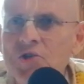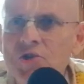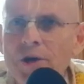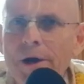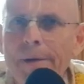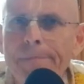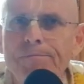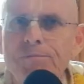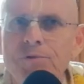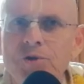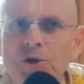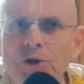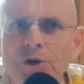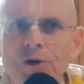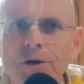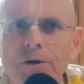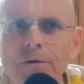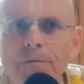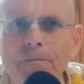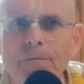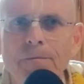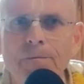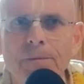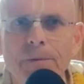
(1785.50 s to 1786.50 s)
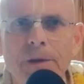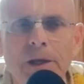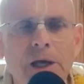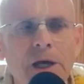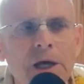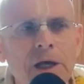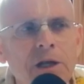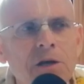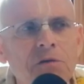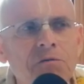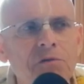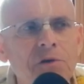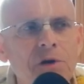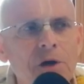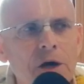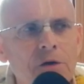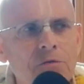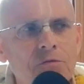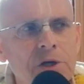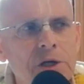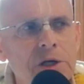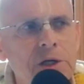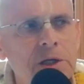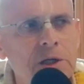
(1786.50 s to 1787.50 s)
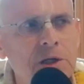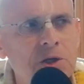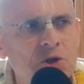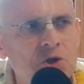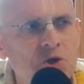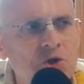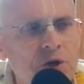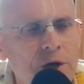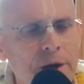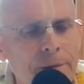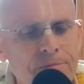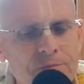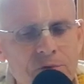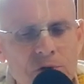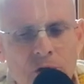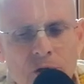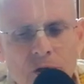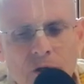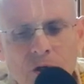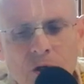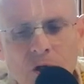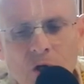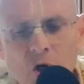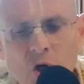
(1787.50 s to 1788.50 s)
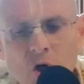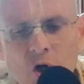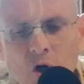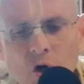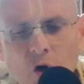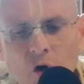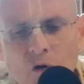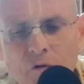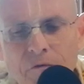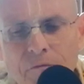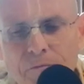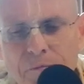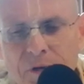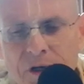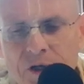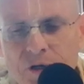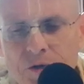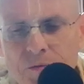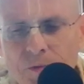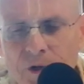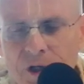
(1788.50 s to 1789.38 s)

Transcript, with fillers: this chapter, and if we are reading the chapter of